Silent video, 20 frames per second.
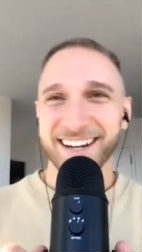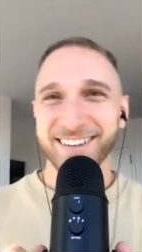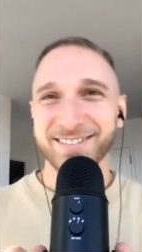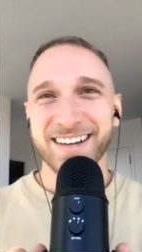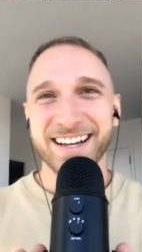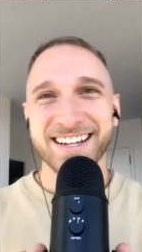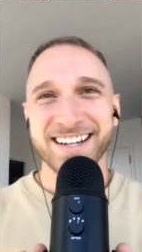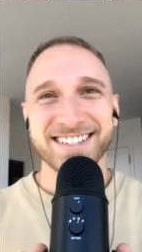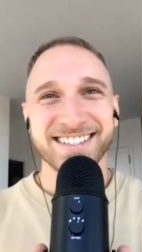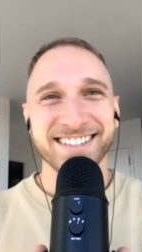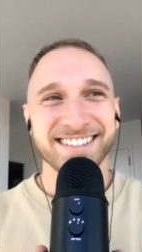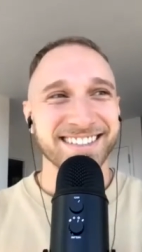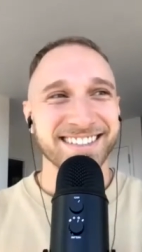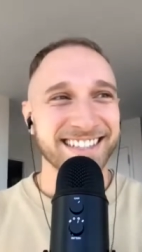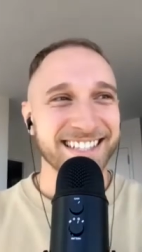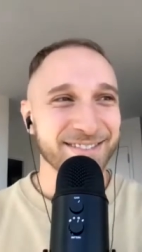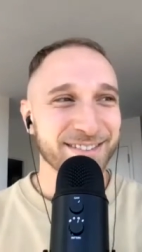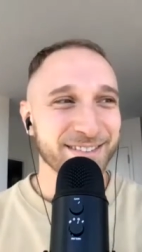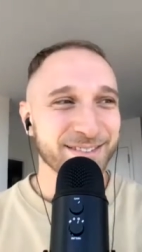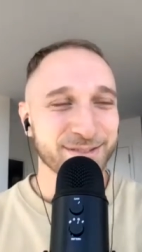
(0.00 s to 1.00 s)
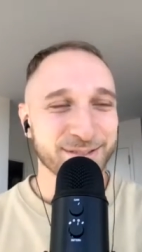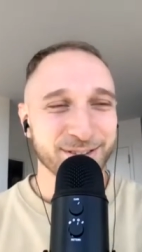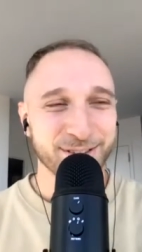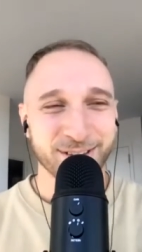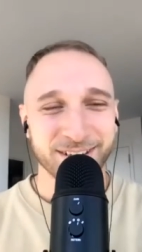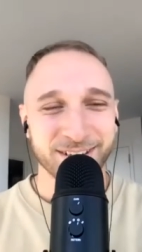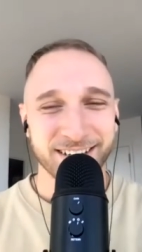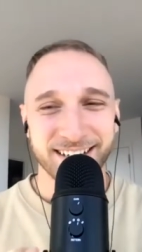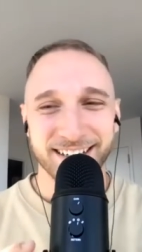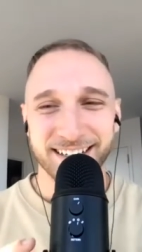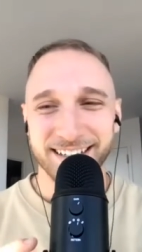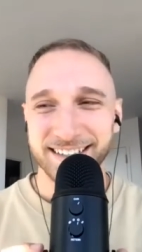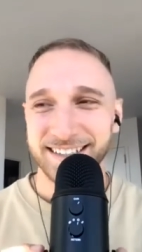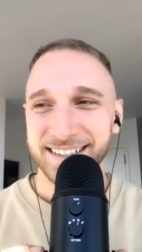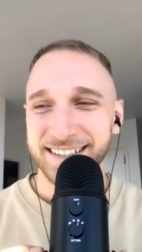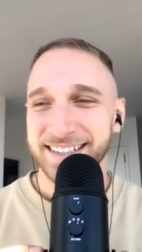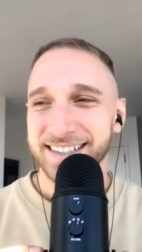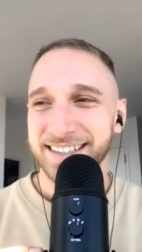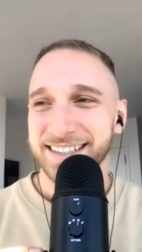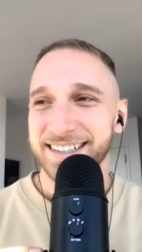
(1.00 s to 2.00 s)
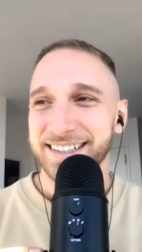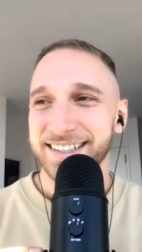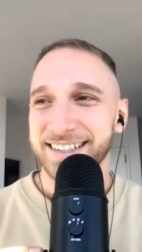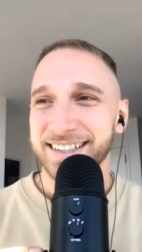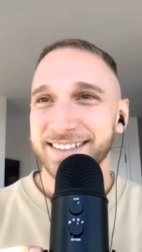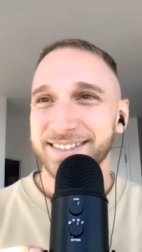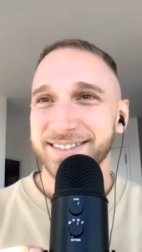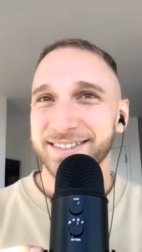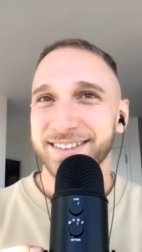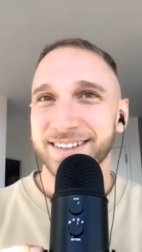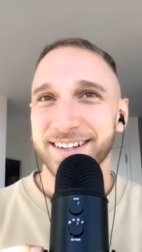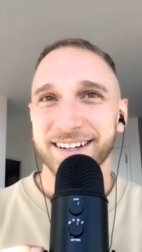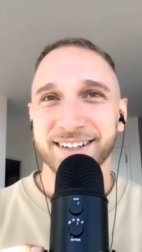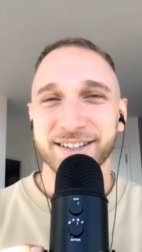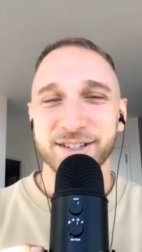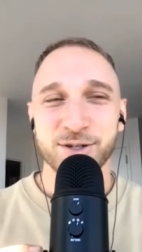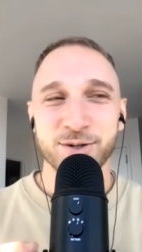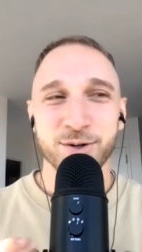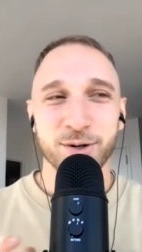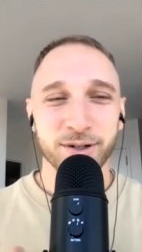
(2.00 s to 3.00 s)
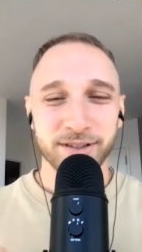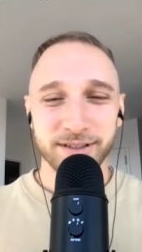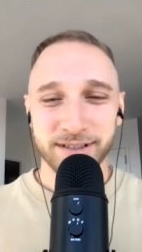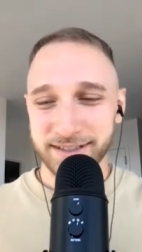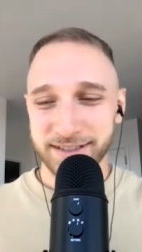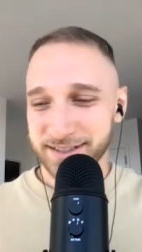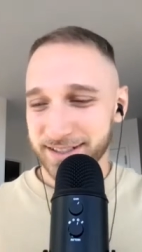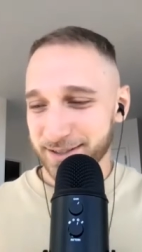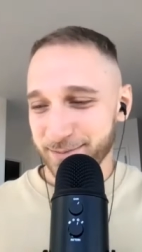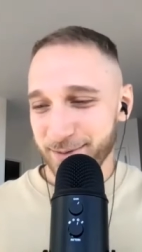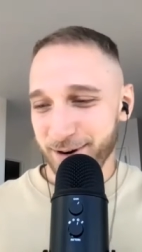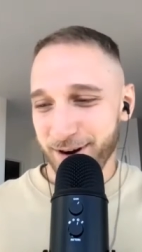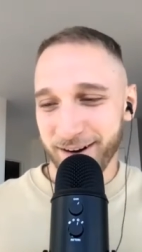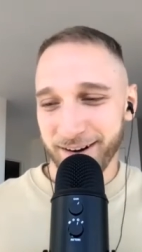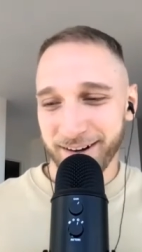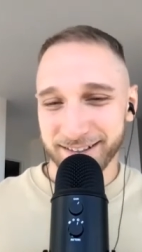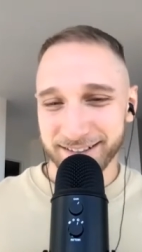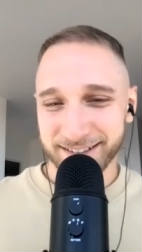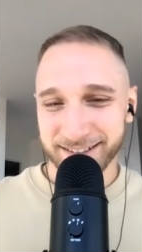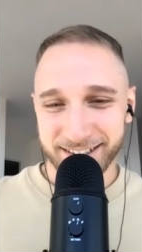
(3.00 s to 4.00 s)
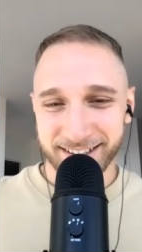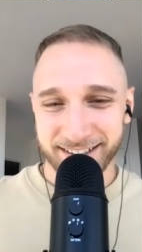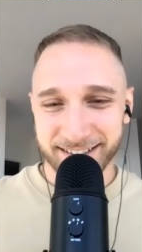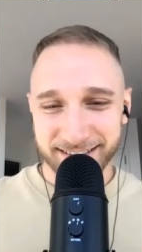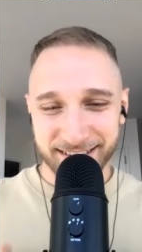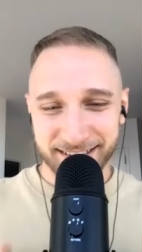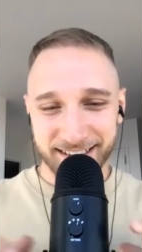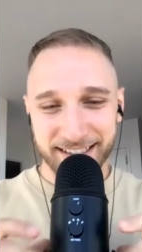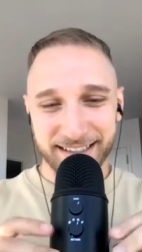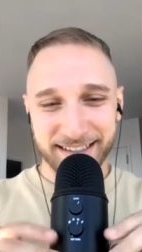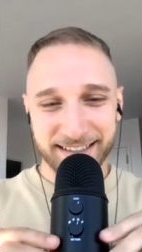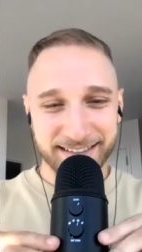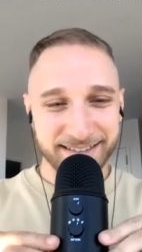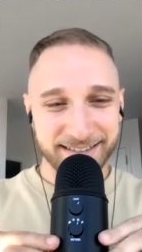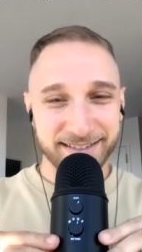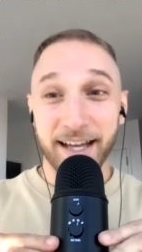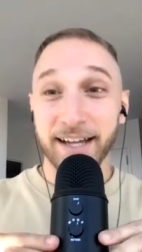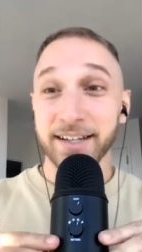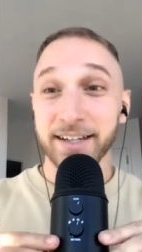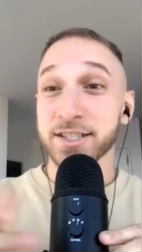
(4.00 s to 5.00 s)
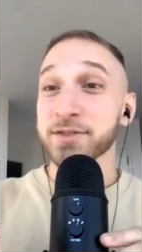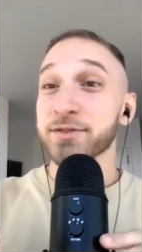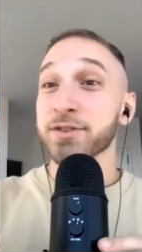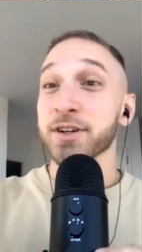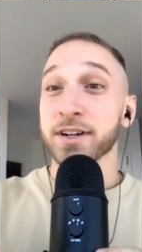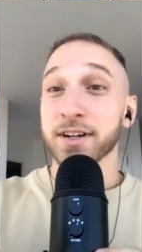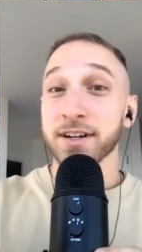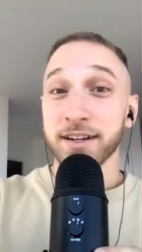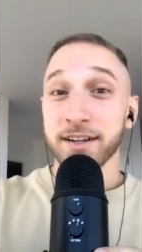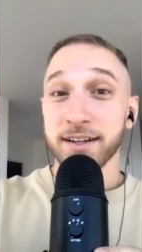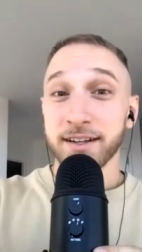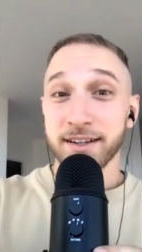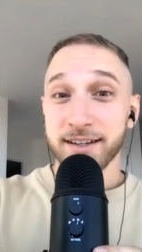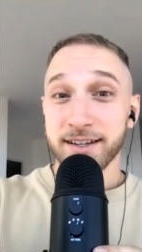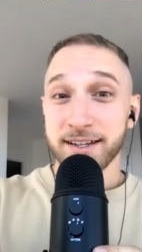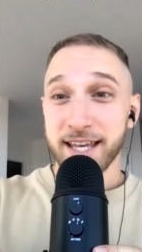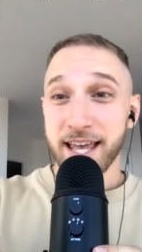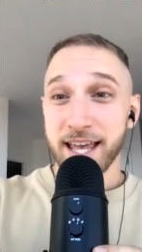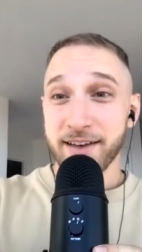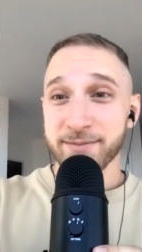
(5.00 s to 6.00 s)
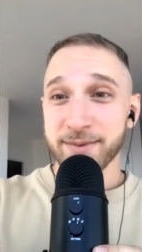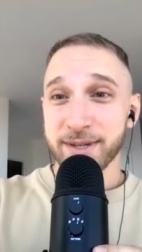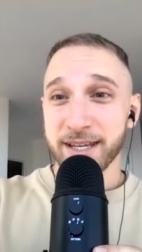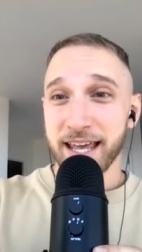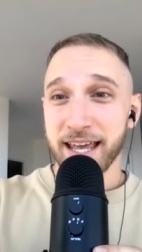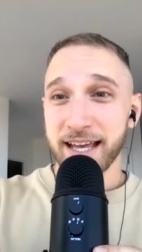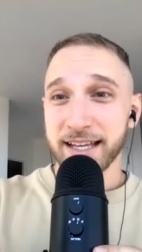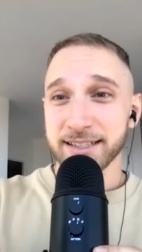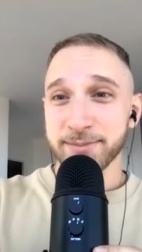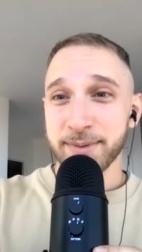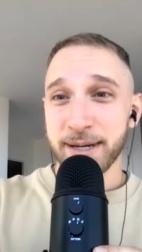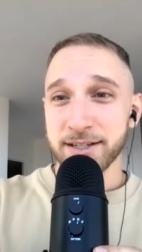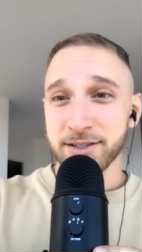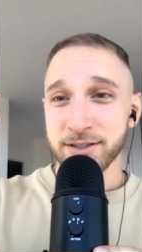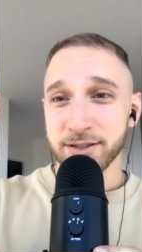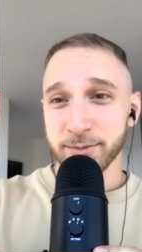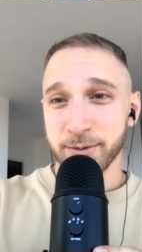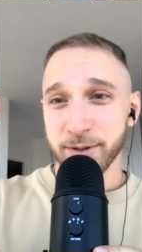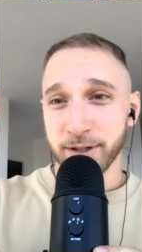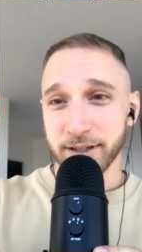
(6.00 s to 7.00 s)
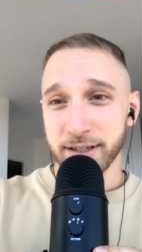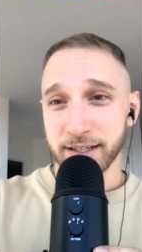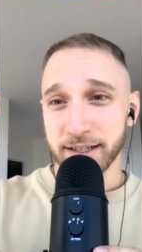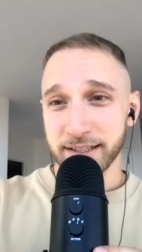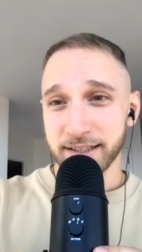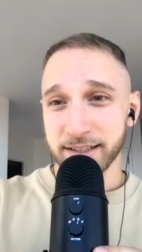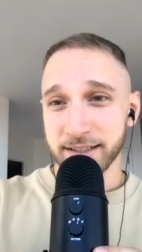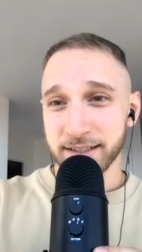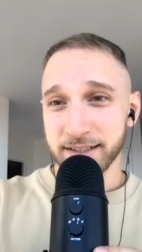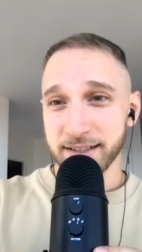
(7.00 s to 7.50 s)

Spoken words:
I'm actually leaving for New Orleans tomorrow, so I was like, actually for Kevin McCann's bachelor party.